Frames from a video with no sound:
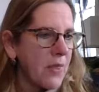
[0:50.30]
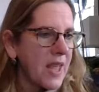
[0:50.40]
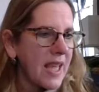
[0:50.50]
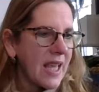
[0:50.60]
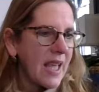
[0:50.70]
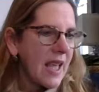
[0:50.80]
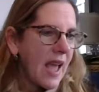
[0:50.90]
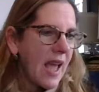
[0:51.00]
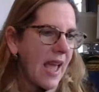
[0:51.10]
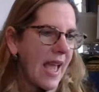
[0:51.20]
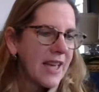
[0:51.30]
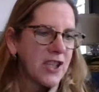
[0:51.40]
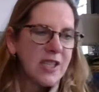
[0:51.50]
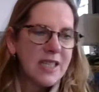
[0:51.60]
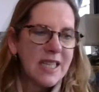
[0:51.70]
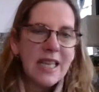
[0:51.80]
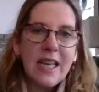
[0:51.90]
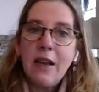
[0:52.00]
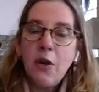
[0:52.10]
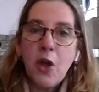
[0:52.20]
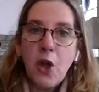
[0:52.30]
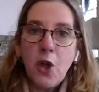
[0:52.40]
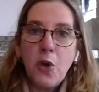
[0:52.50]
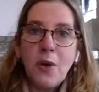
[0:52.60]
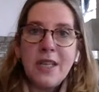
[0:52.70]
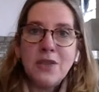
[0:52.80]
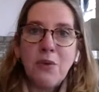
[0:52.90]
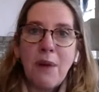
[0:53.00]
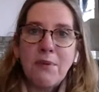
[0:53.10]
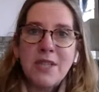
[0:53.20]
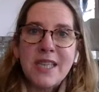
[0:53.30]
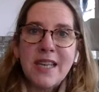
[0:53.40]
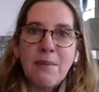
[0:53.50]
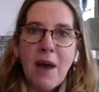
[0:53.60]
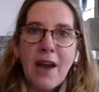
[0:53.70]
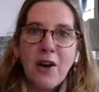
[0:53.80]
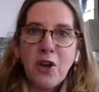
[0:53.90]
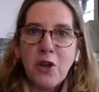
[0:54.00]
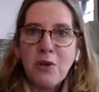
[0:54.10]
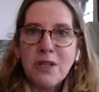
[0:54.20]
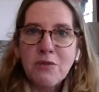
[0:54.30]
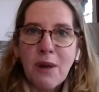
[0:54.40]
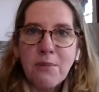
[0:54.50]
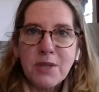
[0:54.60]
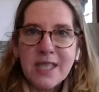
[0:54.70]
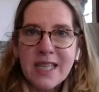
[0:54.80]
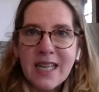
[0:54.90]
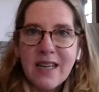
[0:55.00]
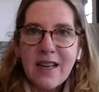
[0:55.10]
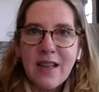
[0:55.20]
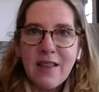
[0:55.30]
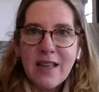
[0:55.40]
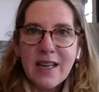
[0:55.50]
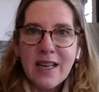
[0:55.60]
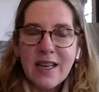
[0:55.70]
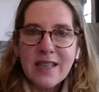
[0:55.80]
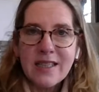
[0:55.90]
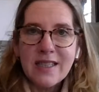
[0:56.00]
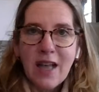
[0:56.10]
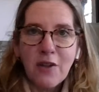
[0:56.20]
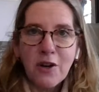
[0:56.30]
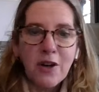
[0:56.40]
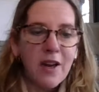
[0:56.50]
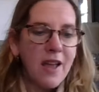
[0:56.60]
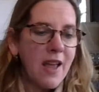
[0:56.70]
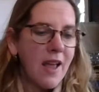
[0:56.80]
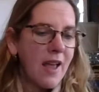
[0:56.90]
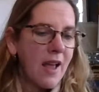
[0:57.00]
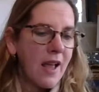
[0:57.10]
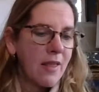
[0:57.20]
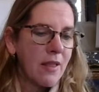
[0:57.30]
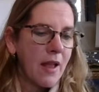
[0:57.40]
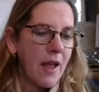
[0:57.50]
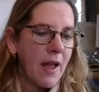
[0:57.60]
The agency who is representing the buyer, who is representing the seller, and